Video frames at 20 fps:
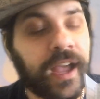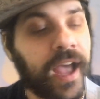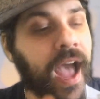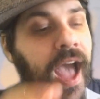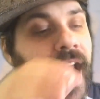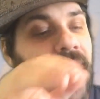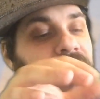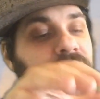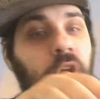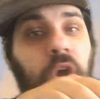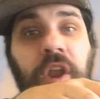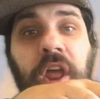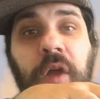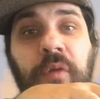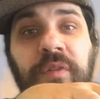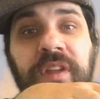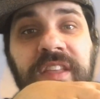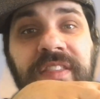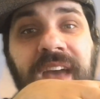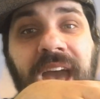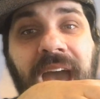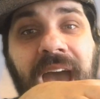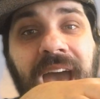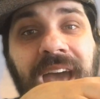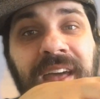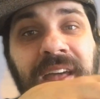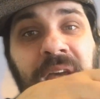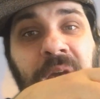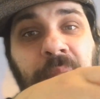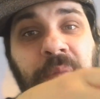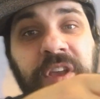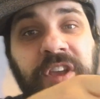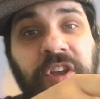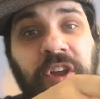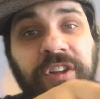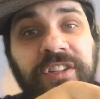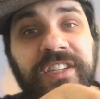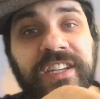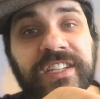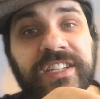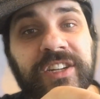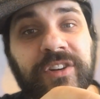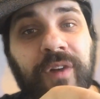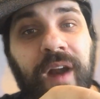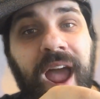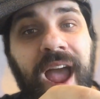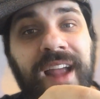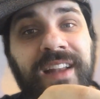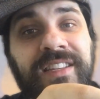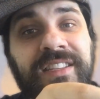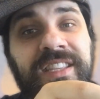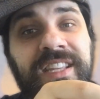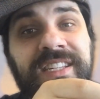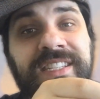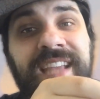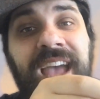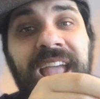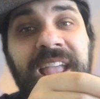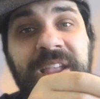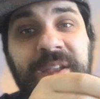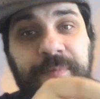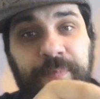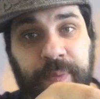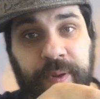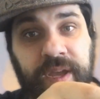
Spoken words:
And not only that, because it's cracked, the tape